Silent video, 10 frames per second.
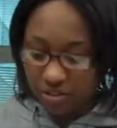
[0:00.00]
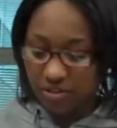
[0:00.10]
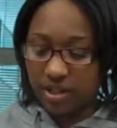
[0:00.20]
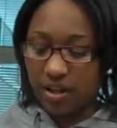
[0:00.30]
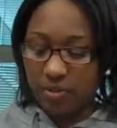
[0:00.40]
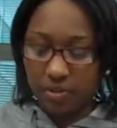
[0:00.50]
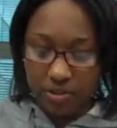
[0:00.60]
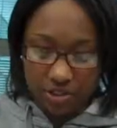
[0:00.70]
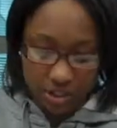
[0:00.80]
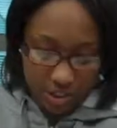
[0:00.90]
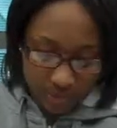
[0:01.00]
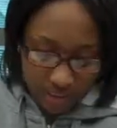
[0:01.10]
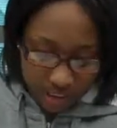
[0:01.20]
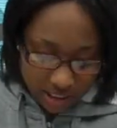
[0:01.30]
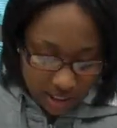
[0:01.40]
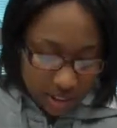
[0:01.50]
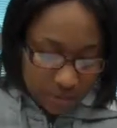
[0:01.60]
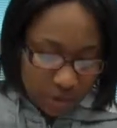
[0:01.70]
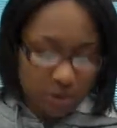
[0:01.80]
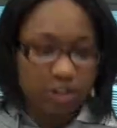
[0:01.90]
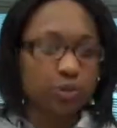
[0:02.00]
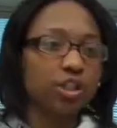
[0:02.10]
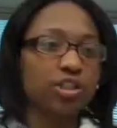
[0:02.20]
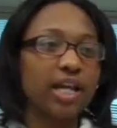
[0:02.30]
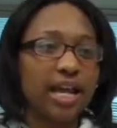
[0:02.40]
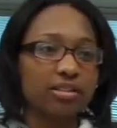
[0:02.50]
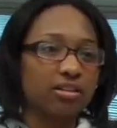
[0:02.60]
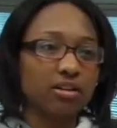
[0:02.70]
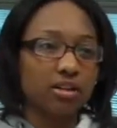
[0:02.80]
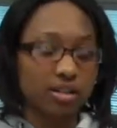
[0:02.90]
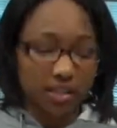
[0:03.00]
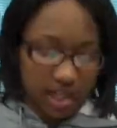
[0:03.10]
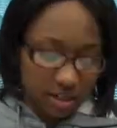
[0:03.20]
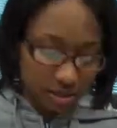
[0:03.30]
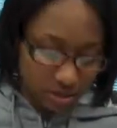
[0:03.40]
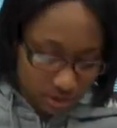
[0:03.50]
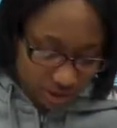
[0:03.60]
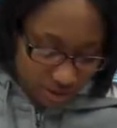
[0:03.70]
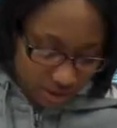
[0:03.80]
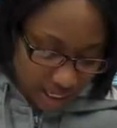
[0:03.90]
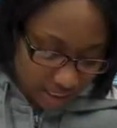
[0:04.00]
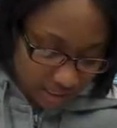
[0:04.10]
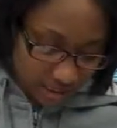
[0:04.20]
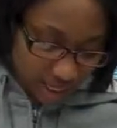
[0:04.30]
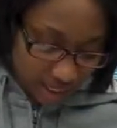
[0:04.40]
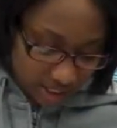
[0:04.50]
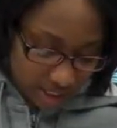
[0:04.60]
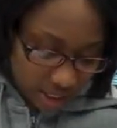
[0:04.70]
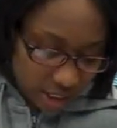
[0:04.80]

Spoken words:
So now what we're going to do is we're going to do a little extra card to kind of close this little exercise.